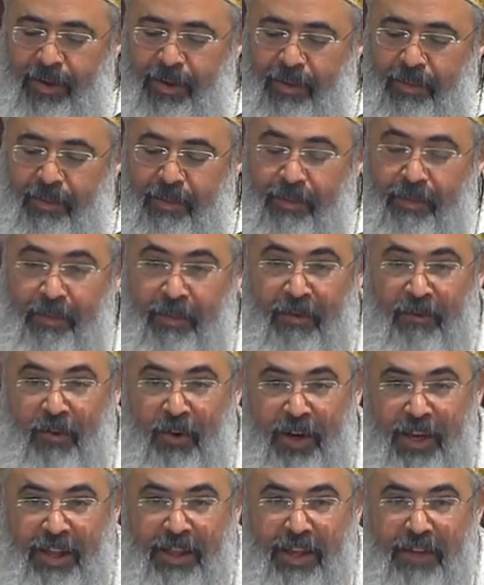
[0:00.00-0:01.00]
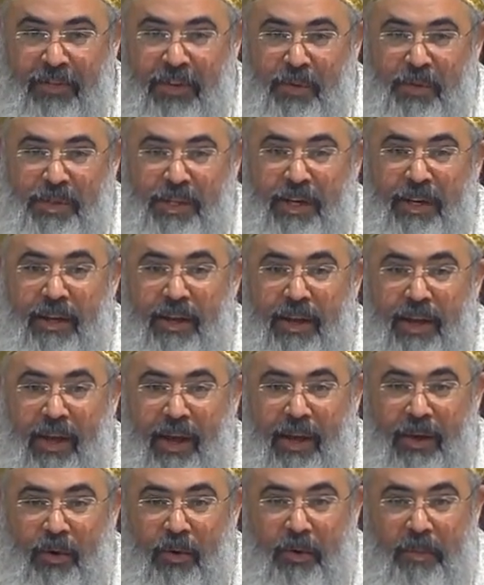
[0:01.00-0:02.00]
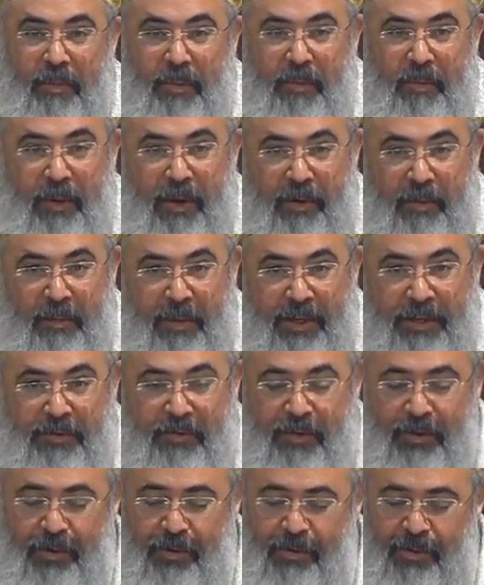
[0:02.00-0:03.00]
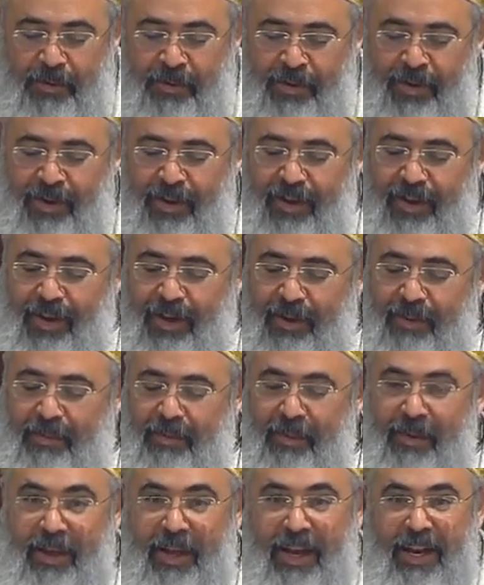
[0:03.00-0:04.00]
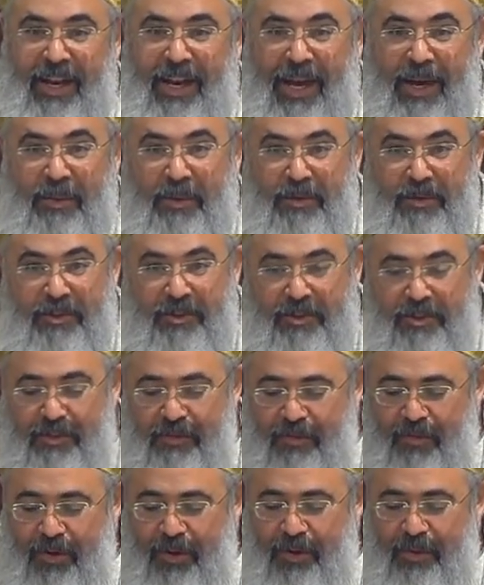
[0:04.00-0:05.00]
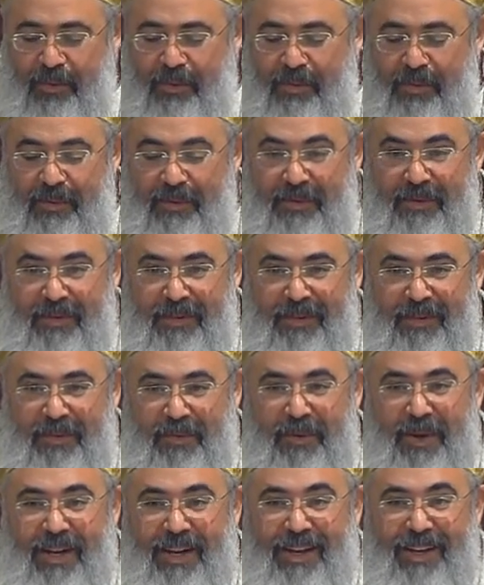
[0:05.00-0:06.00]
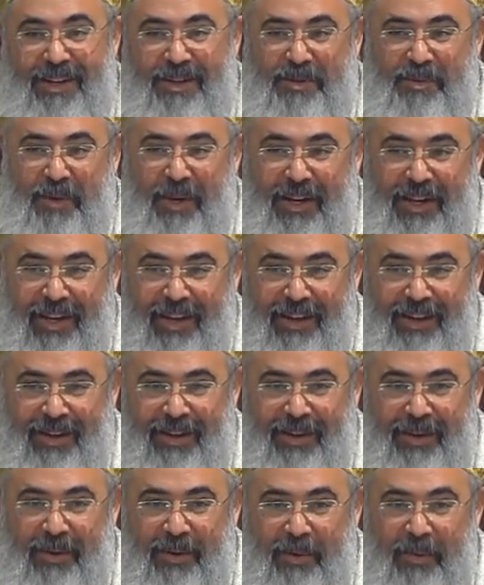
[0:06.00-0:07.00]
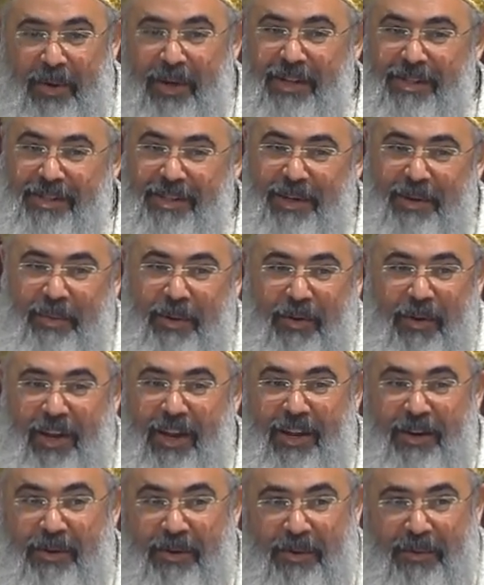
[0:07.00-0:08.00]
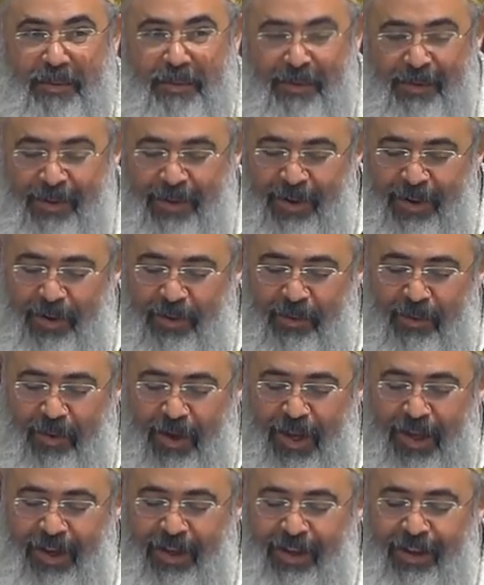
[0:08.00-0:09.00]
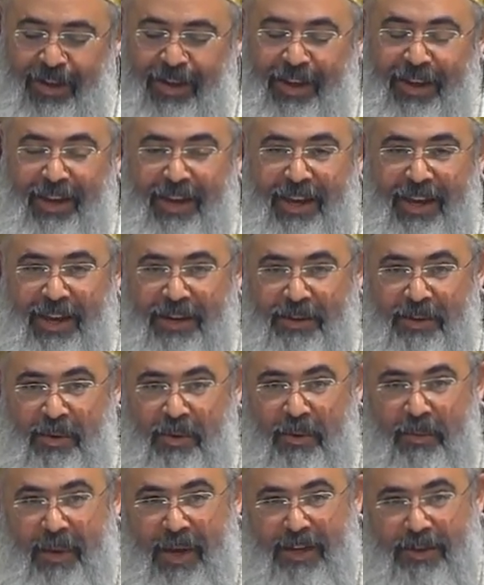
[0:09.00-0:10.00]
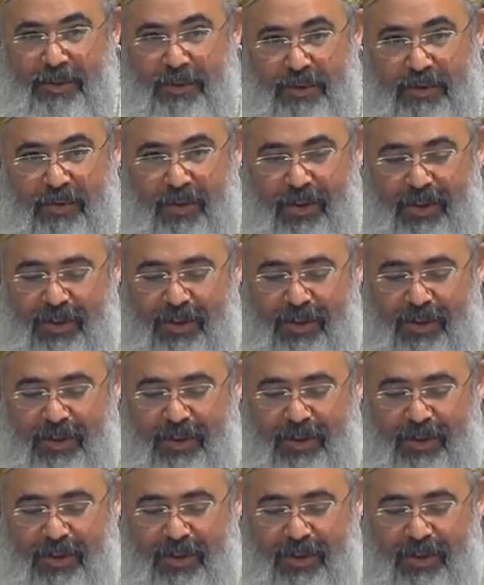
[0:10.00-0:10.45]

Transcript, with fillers: before he left he would say, "I go and prepare a place for you, um, and I will return for you when it is ready. When is it going to be ready? I don't know. Why? He had to go back to his father's